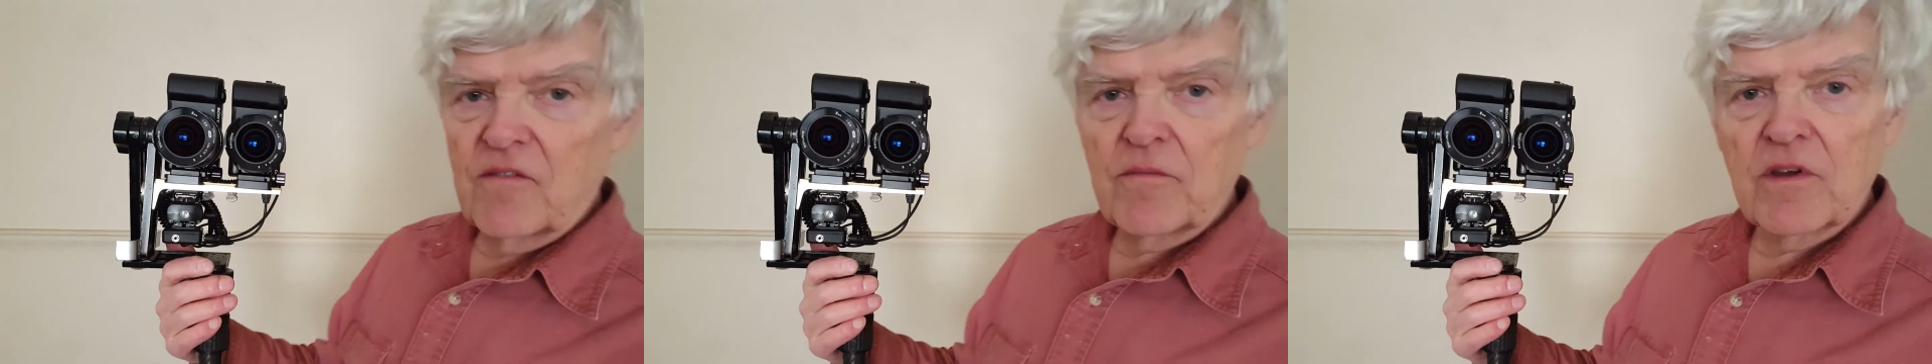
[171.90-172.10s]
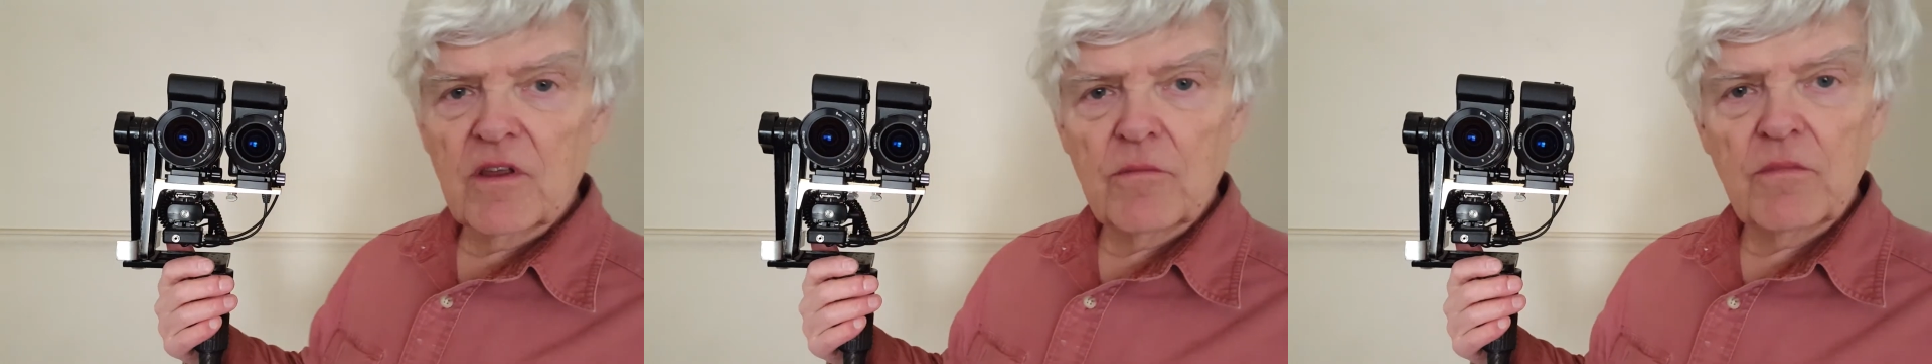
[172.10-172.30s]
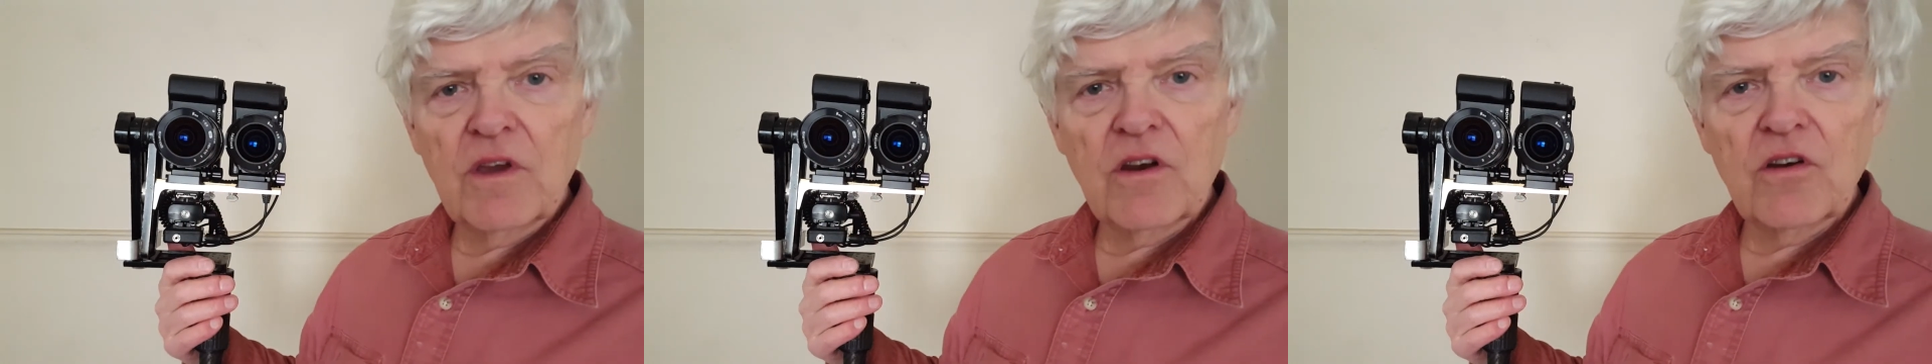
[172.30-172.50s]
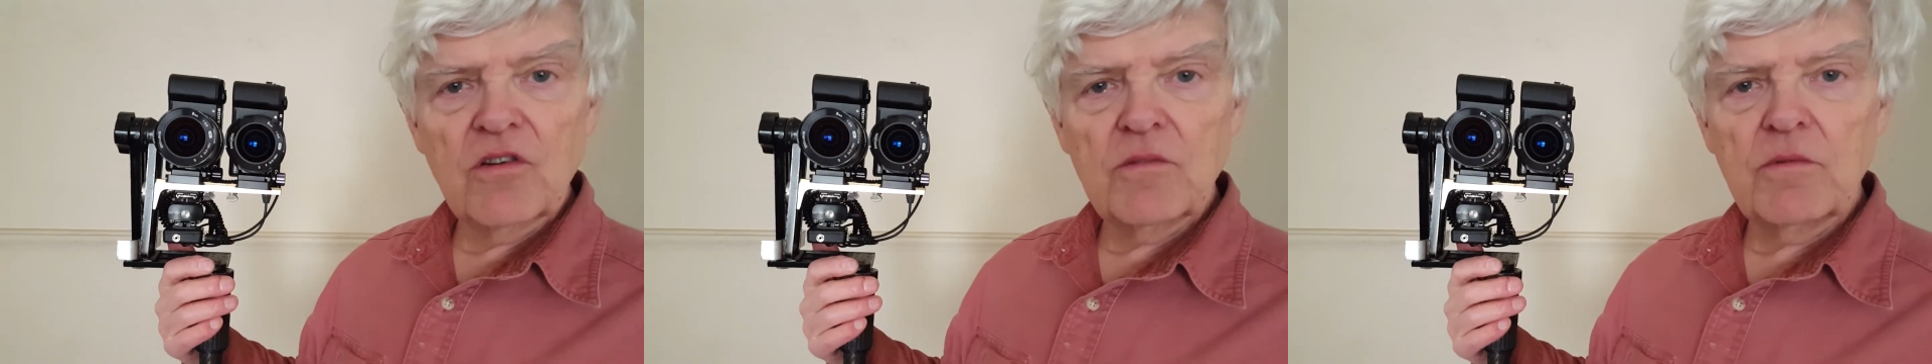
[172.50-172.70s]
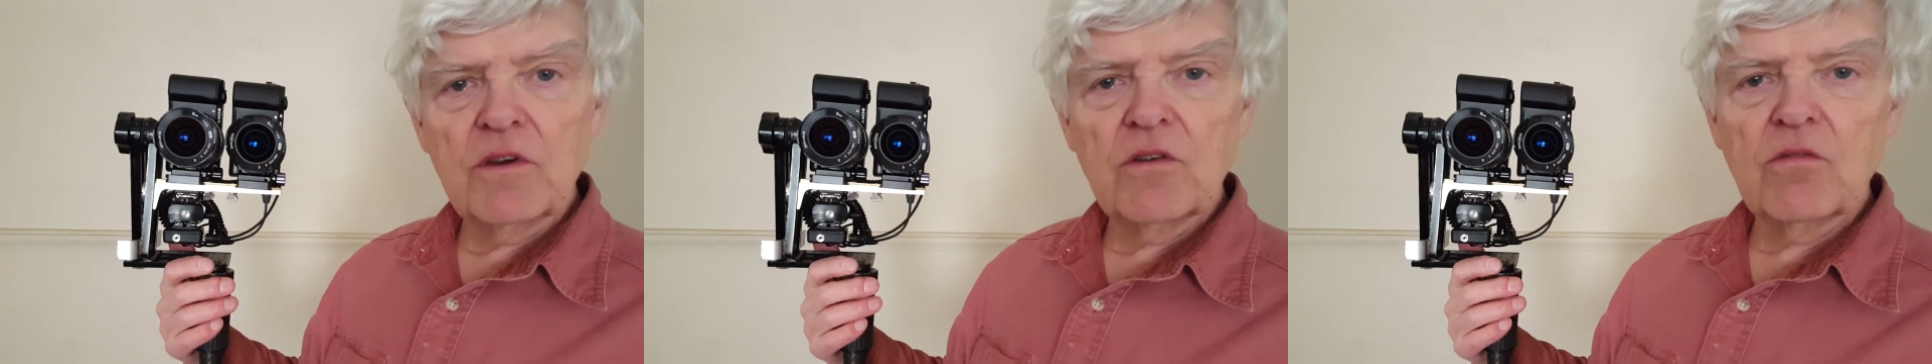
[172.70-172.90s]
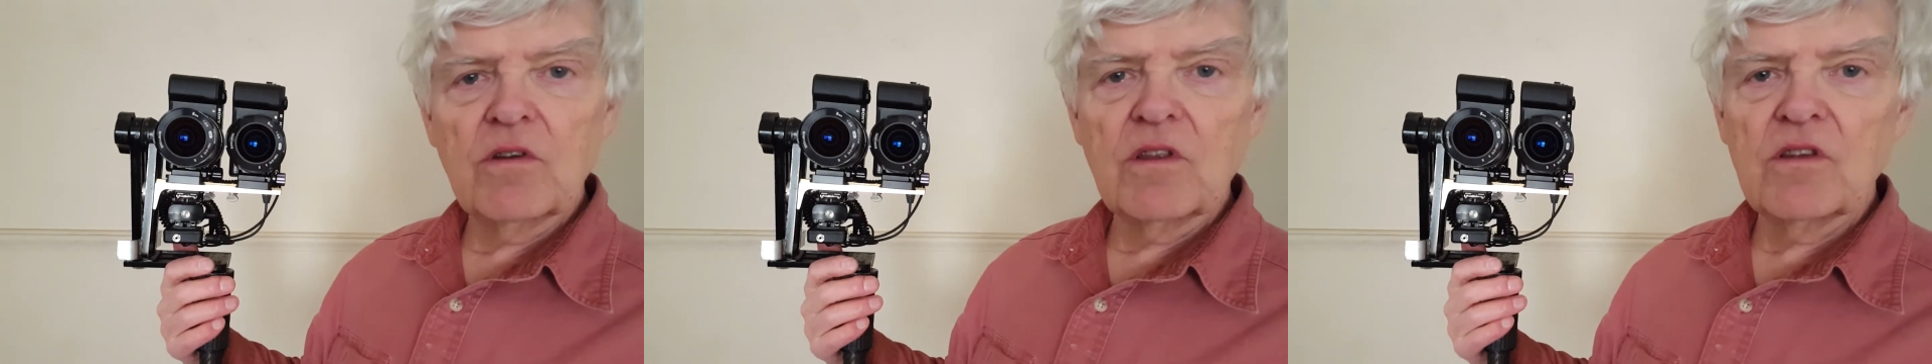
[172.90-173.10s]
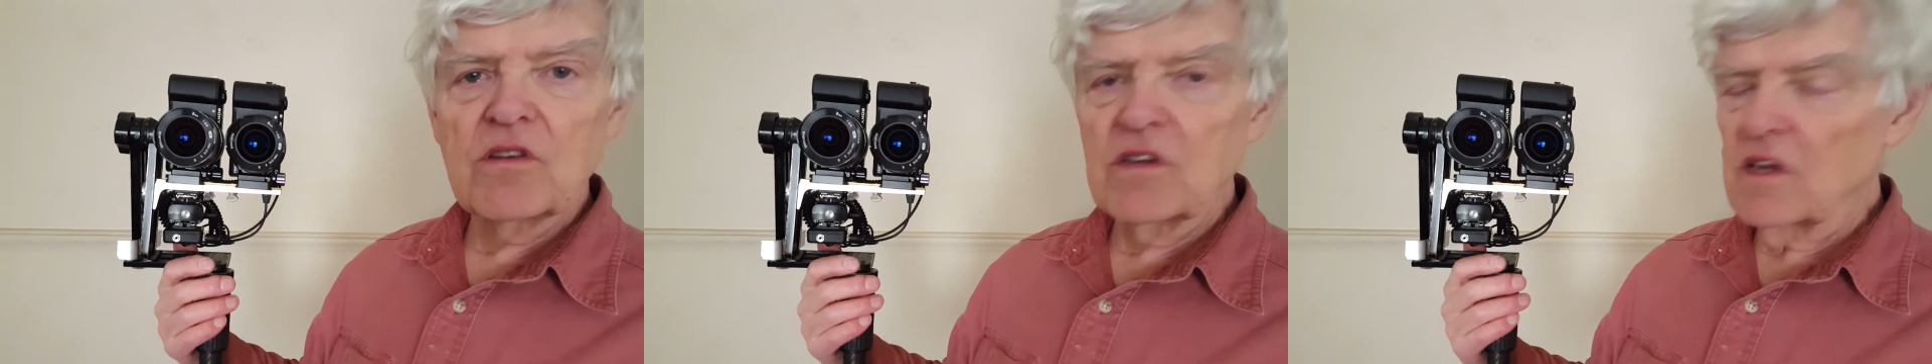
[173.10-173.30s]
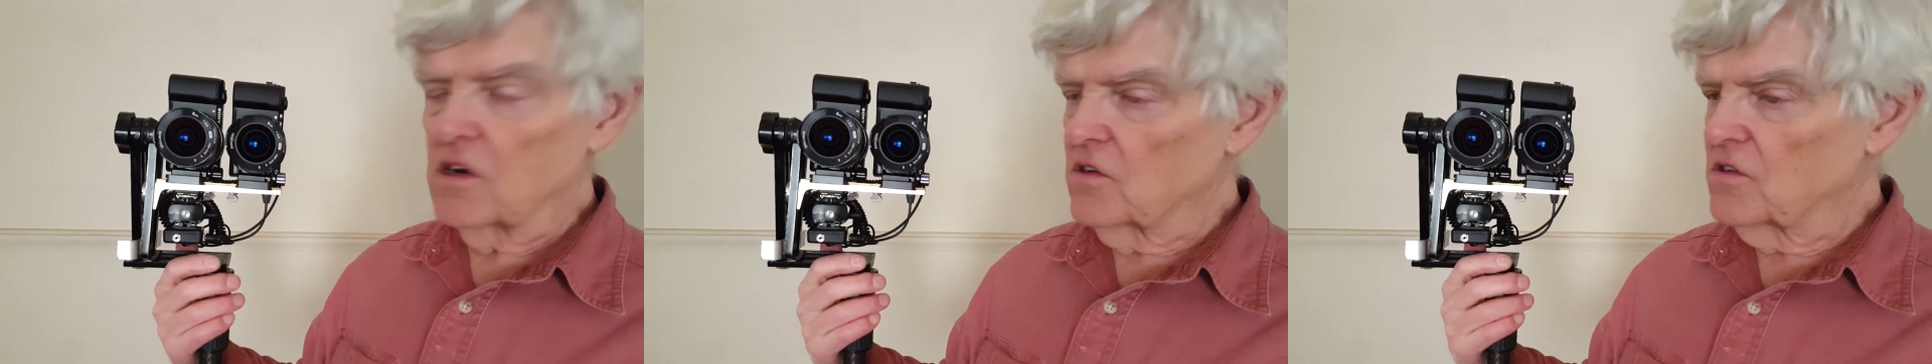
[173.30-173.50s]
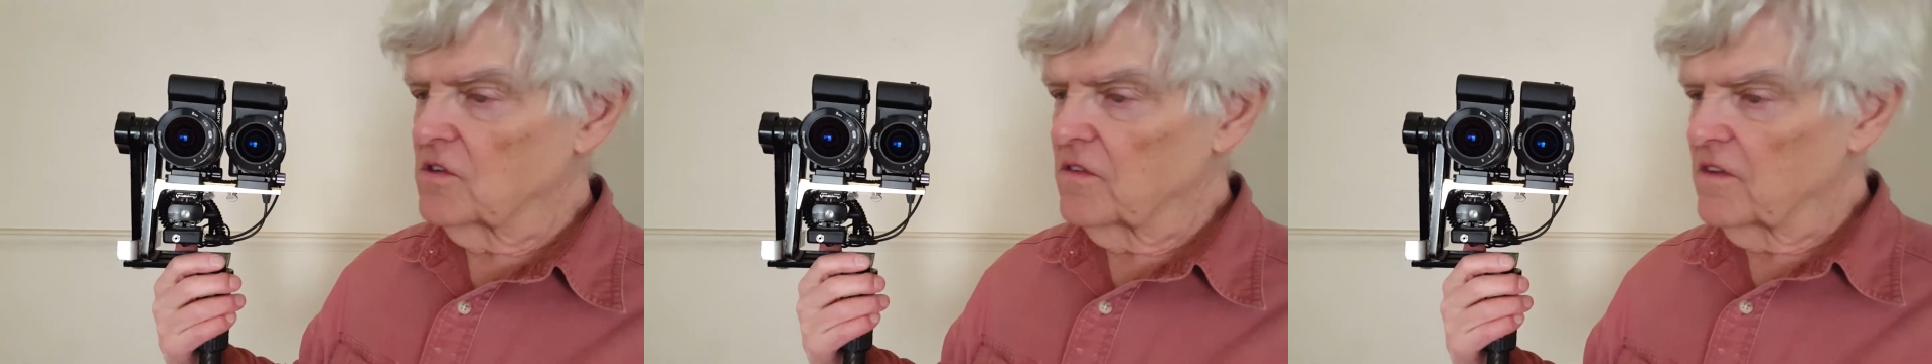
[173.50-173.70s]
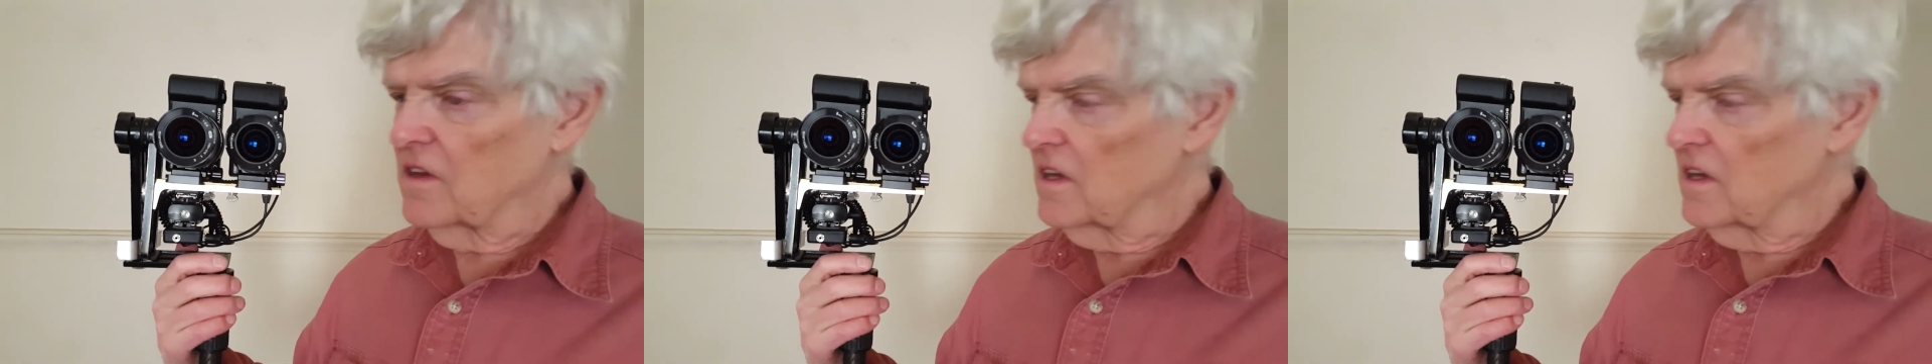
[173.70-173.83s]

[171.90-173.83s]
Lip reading: millimeters between the centers of the